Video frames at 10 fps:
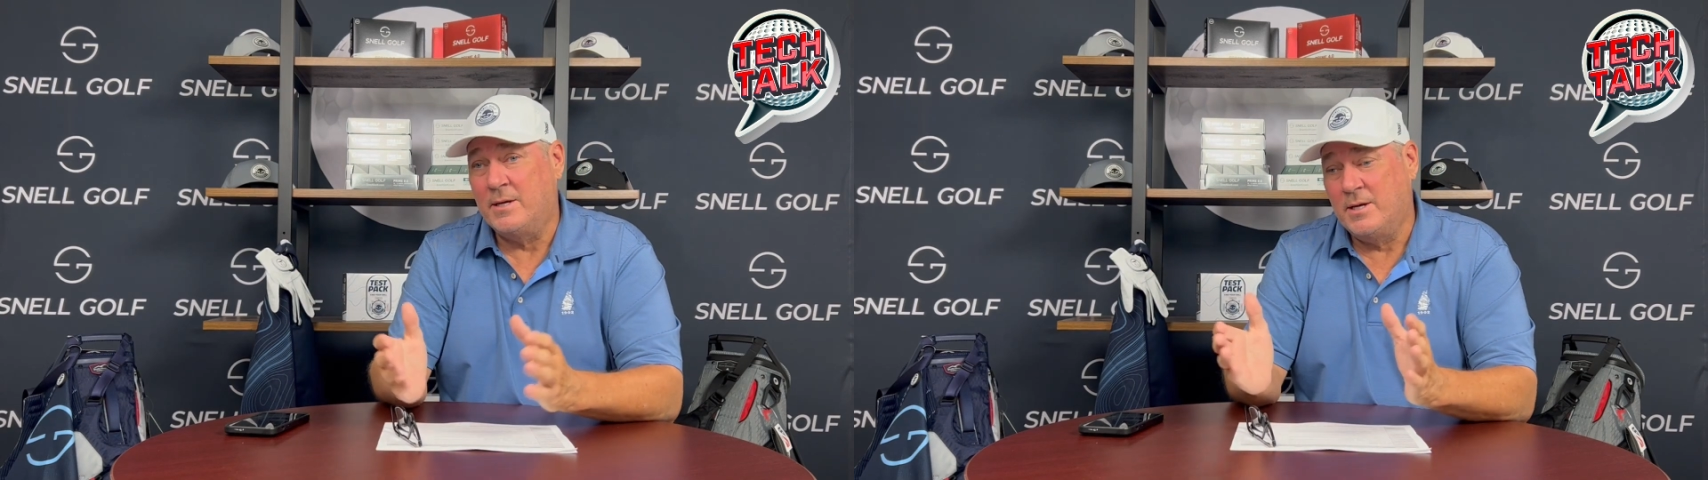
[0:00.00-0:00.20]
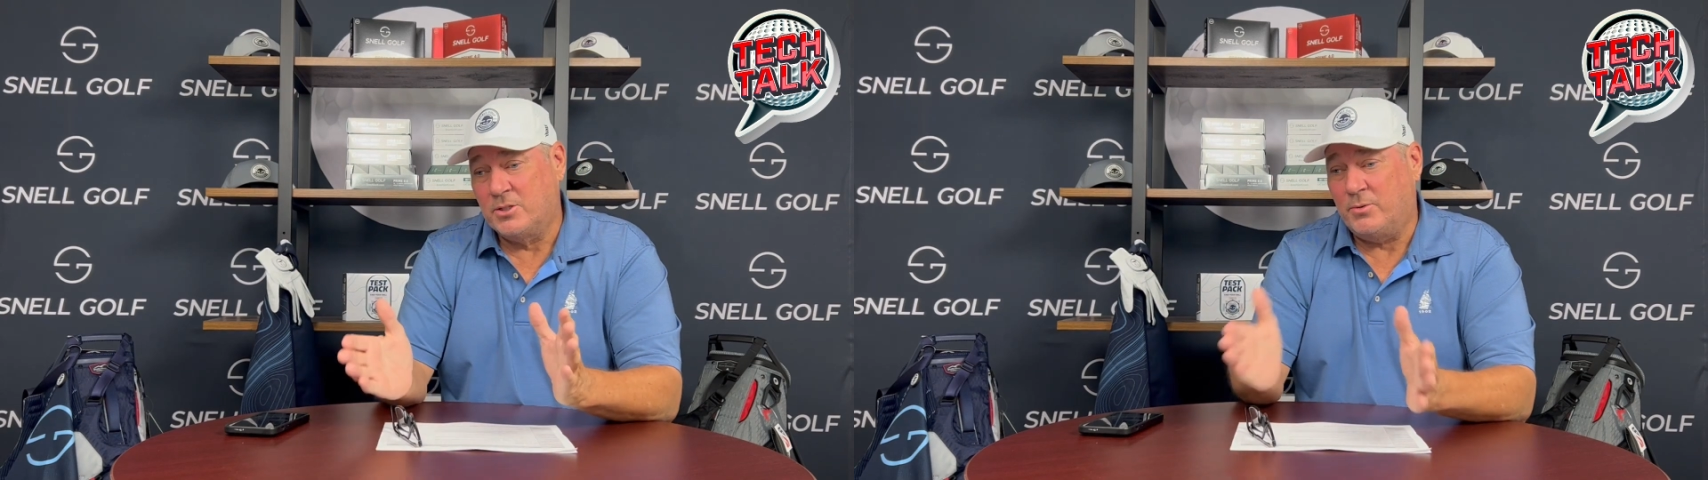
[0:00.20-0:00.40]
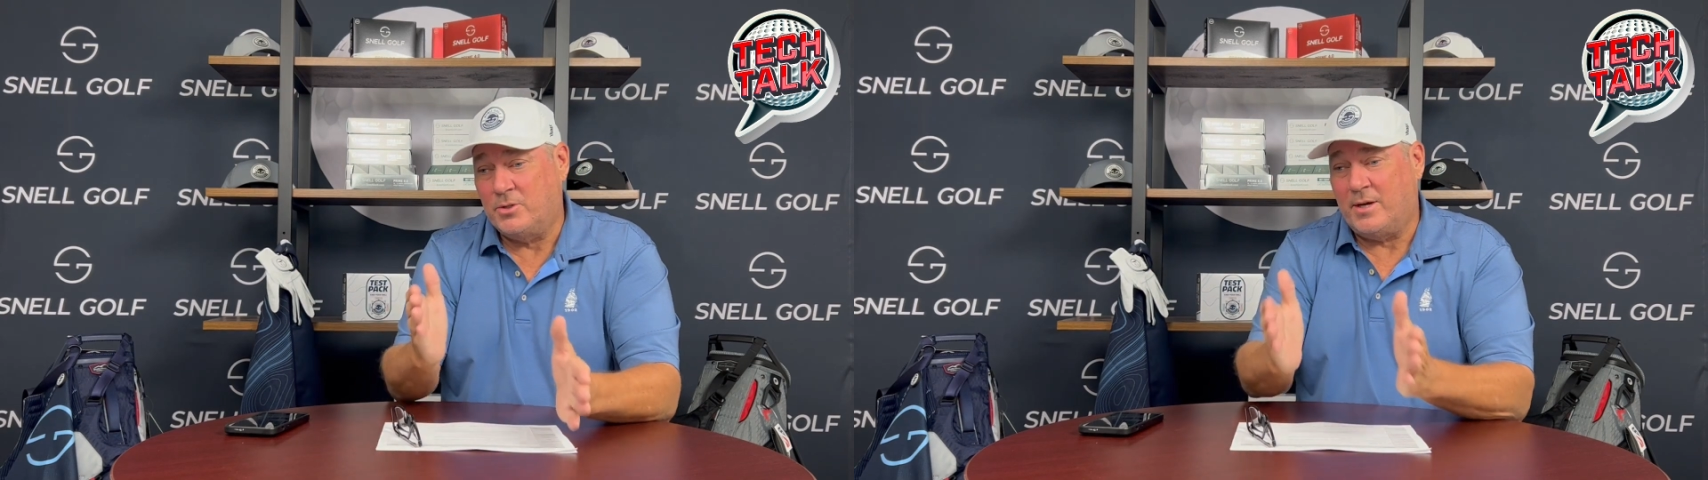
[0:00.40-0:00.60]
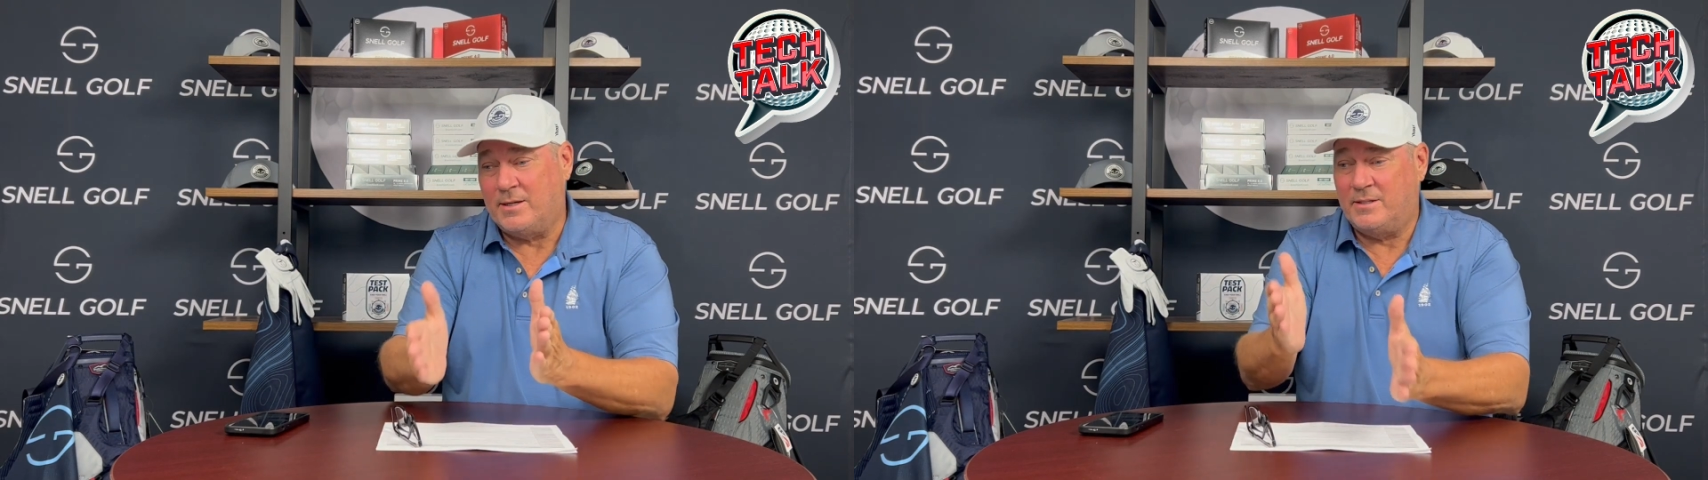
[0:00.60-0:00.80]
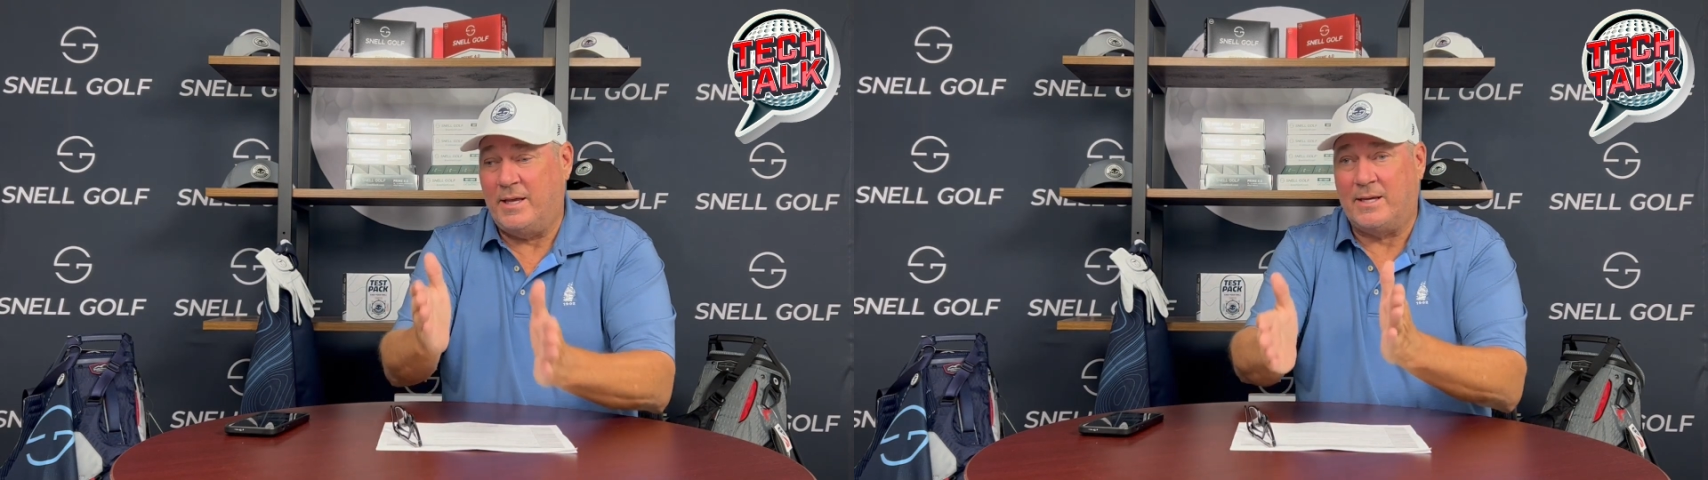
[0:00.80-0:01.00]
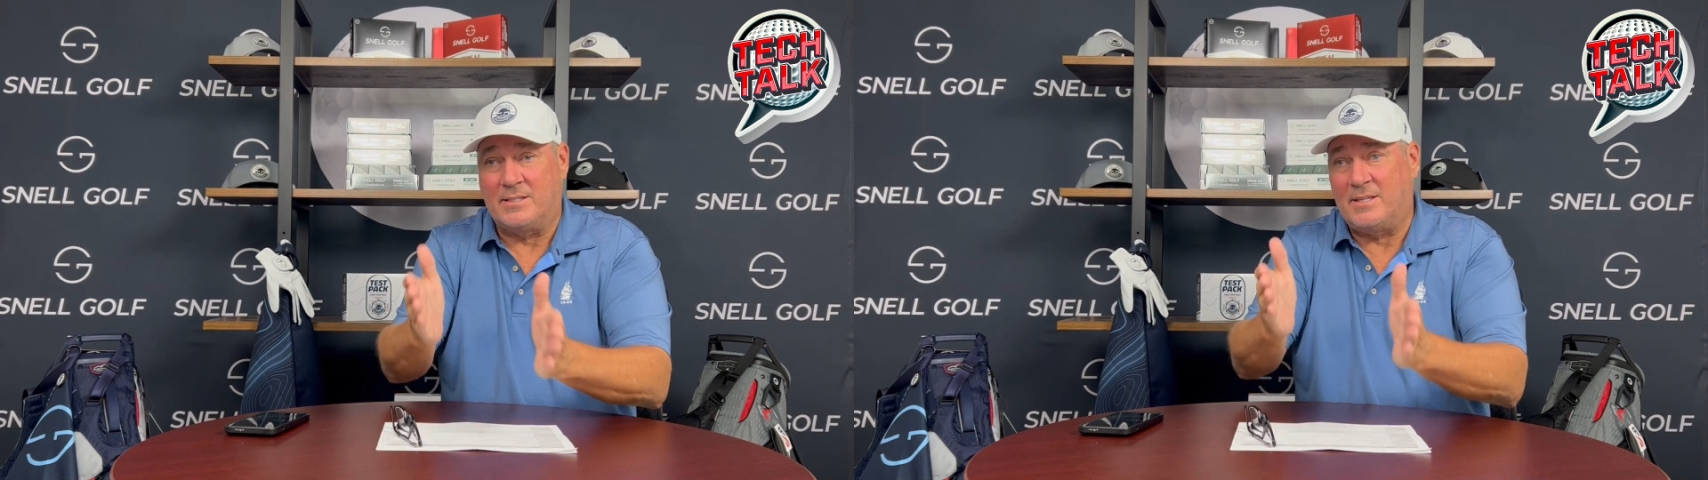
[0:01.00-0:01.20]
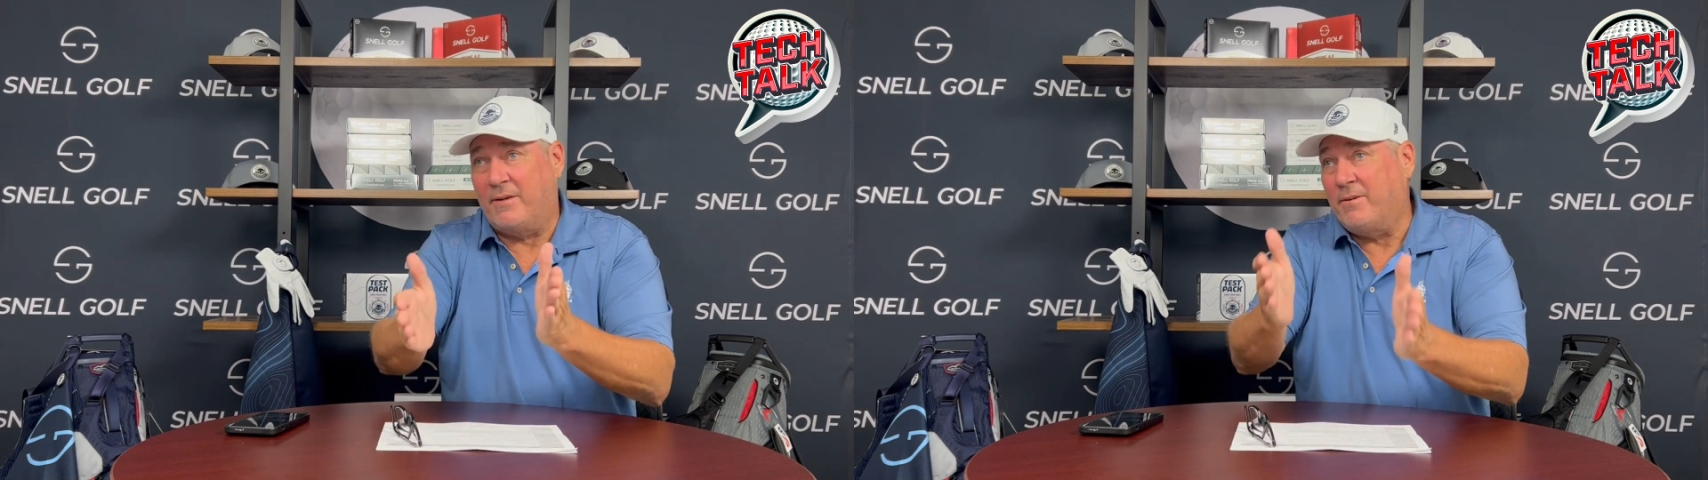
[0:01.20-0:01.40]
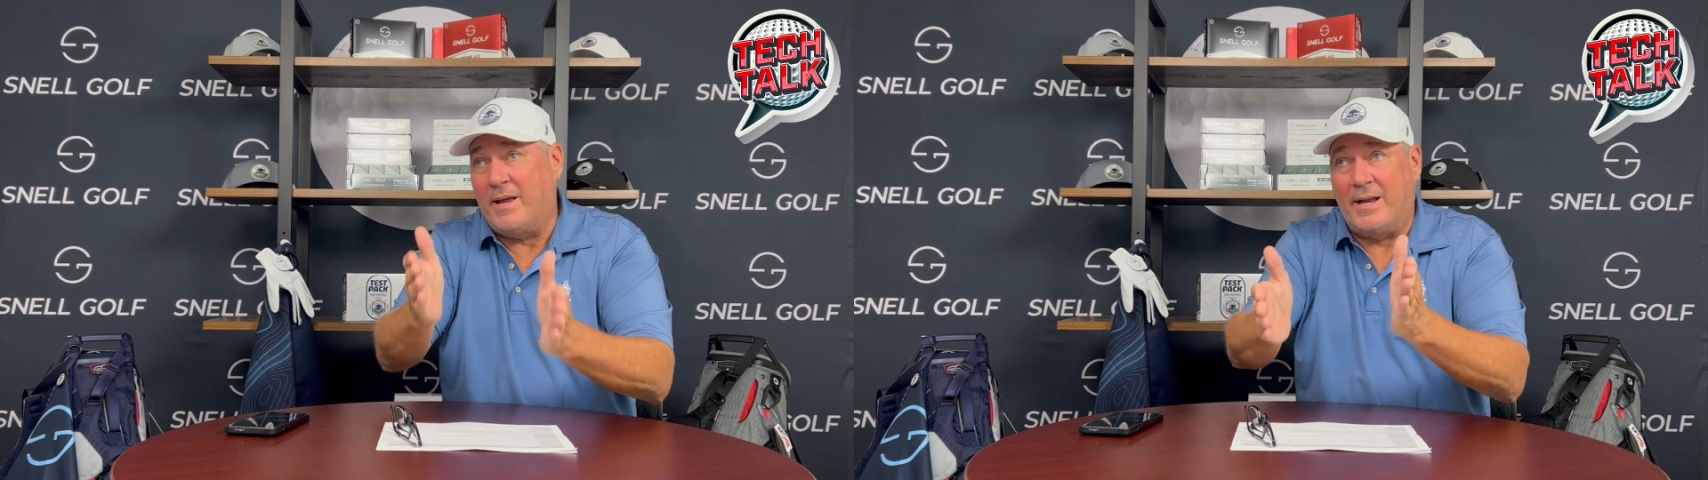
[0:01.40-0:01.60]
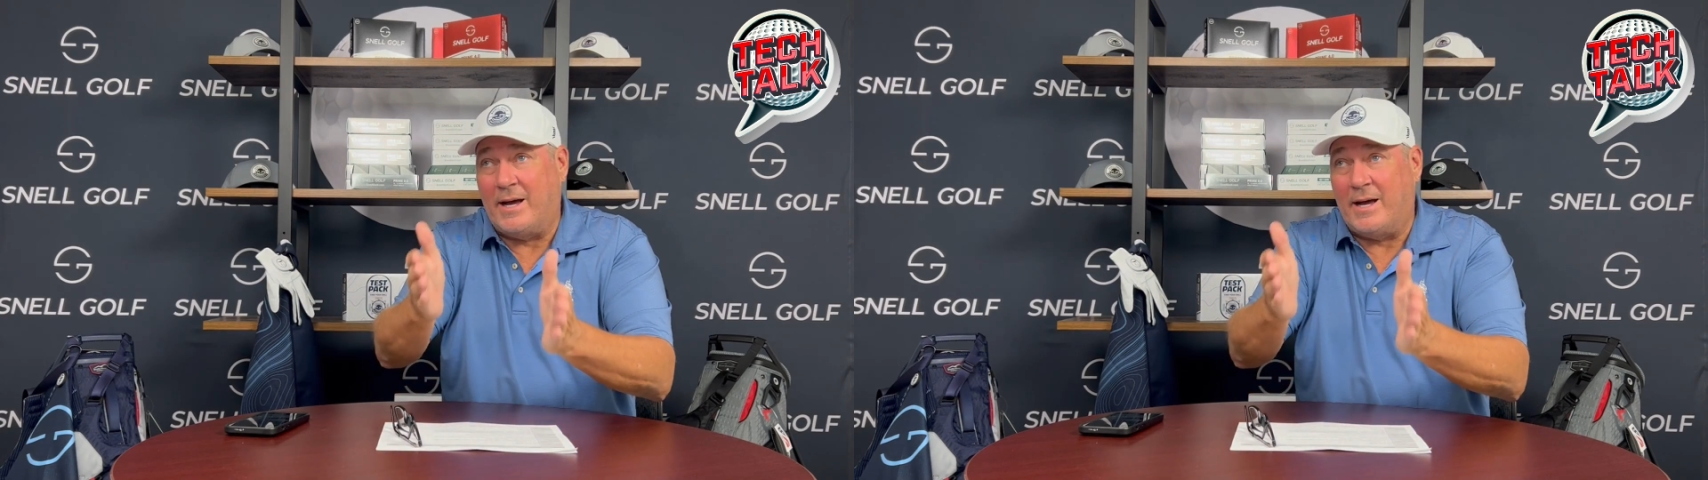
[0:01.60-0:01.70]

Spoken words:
So we tried to take a 7-8